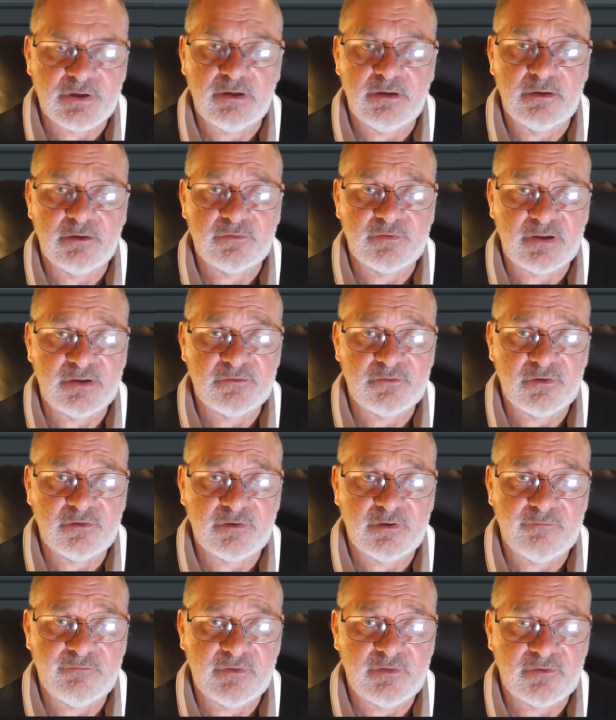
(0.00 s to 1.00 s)
and the
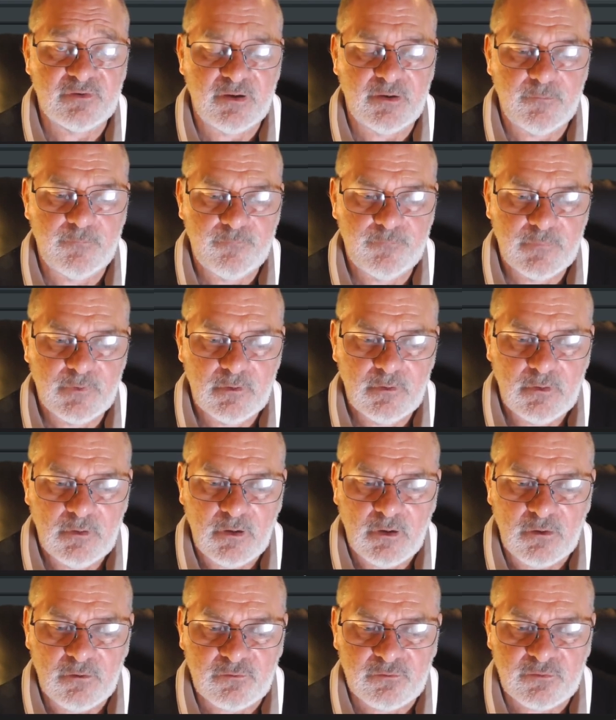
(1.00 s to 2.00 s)
sensitivity,
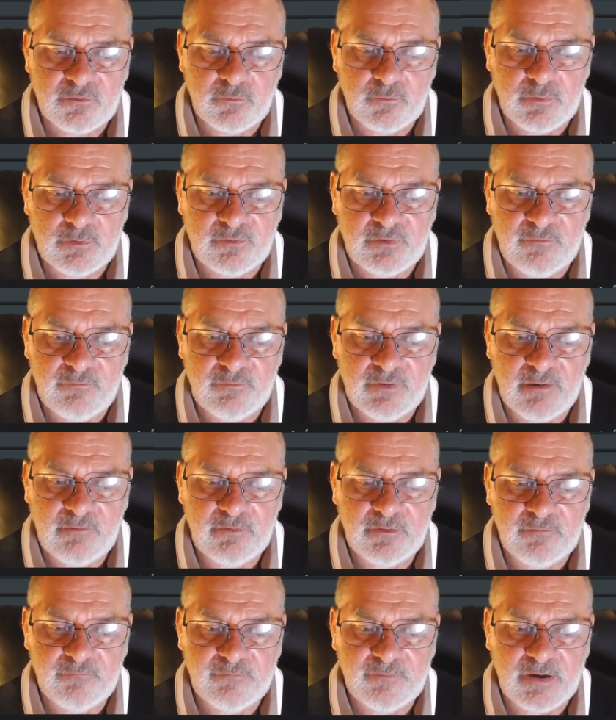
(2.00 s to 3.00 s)
and so we see him get
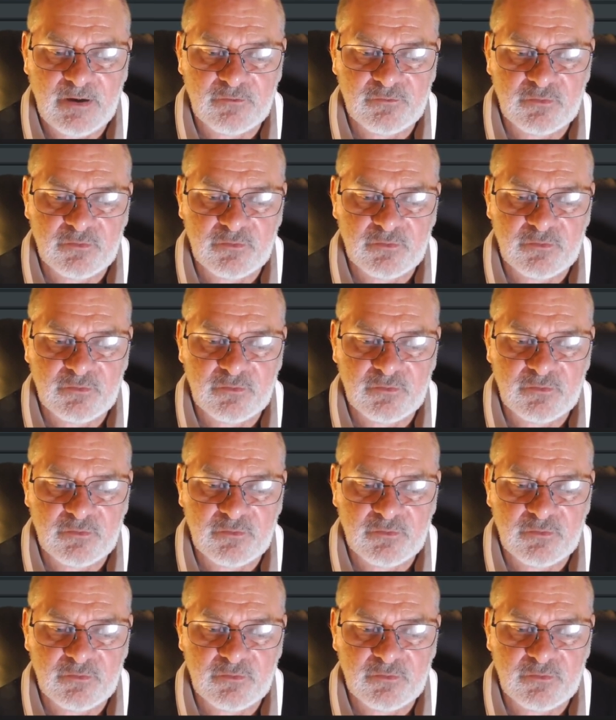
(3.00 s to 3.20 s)
rid of that.